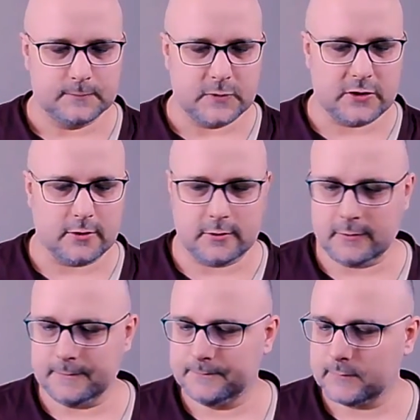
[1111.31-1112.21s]

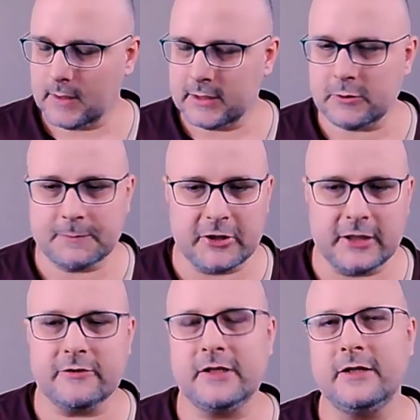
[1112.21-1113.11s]
So it's
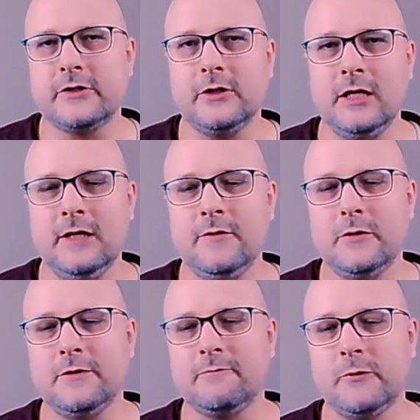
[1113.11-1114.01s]
pretty interesting. There's a lot, even
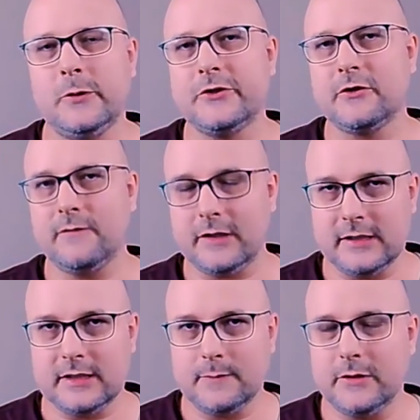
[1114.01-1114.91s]
though the rules are very
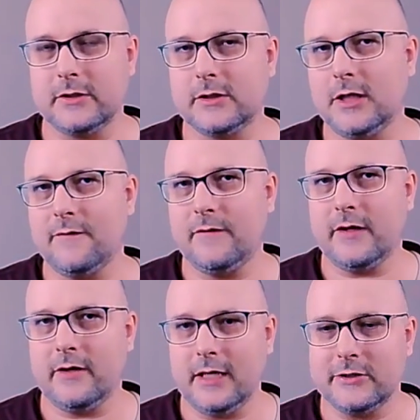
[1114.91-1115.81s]
simple, there's a lot of
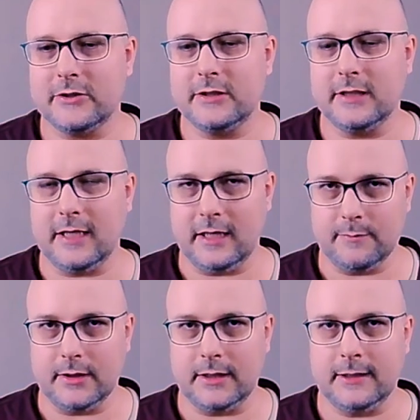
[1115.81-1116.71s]
variation to
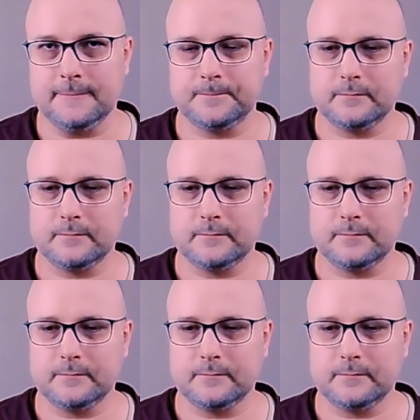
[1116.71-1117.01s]
gameplay.